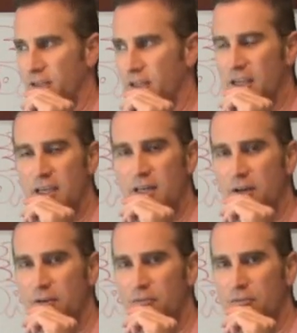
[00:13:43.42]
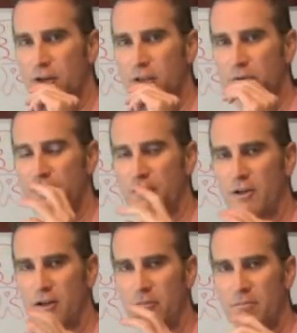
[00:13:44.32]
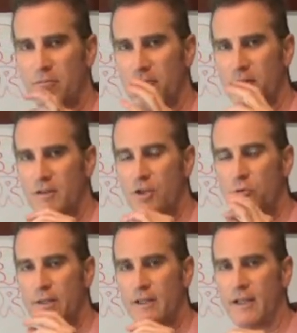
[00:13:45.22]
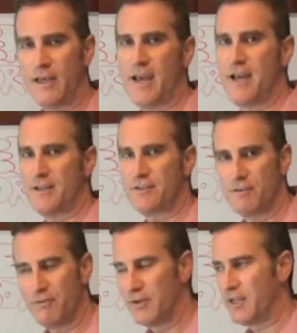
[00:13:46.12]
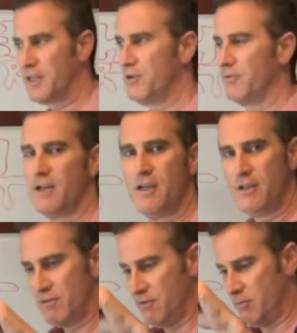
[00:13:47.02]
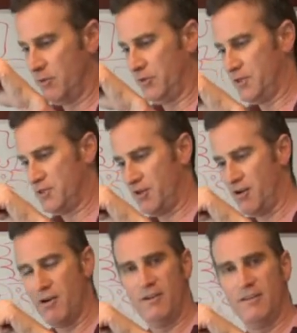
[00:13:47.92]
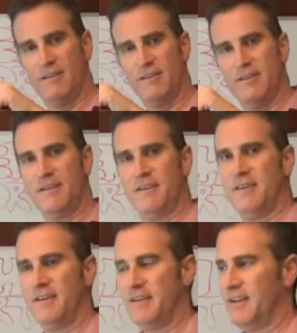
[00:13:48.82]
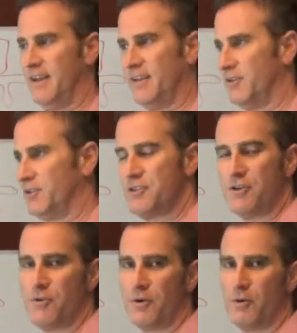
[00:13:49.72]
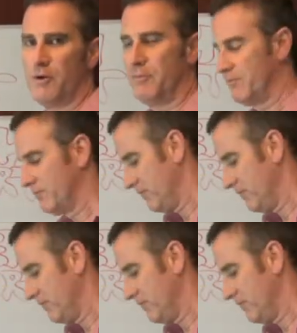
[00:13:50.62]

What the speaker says: then eat it in front of you with their little human-like hands. They're very cute. They're about this tall, and they're just adorable.